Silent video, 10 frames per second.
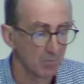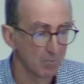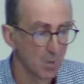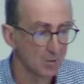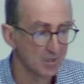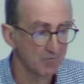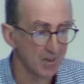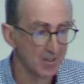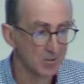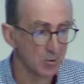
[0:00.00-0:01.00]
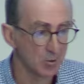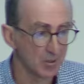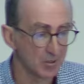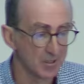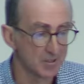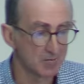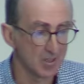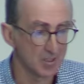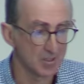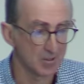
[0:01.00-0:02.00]
Multifactorial
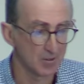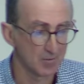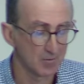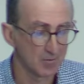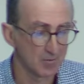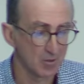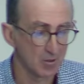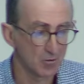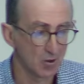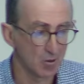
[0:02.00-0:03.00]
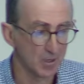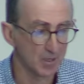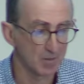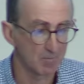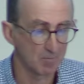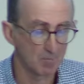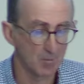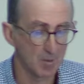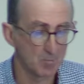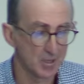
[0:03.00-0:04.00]
intervention of controlling
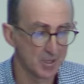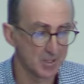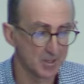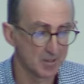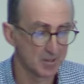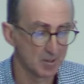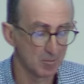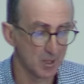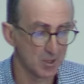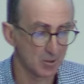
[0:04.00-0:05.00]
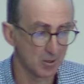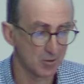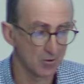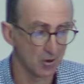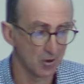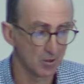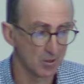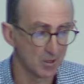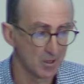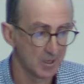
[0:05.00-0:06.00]
blood pressure, blood sugar
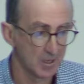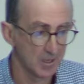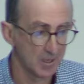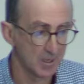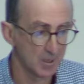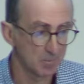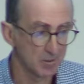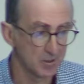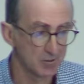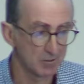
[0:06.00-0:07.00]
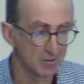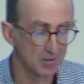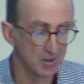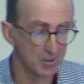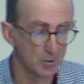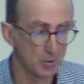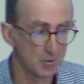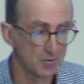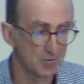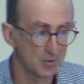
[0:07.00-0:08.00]
control, and lipids,
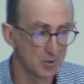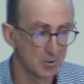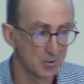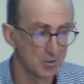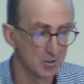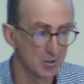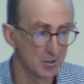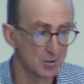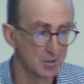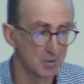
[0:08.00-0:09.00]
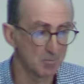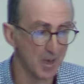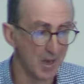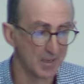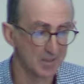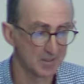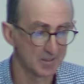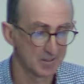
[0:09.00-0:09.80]
huge impact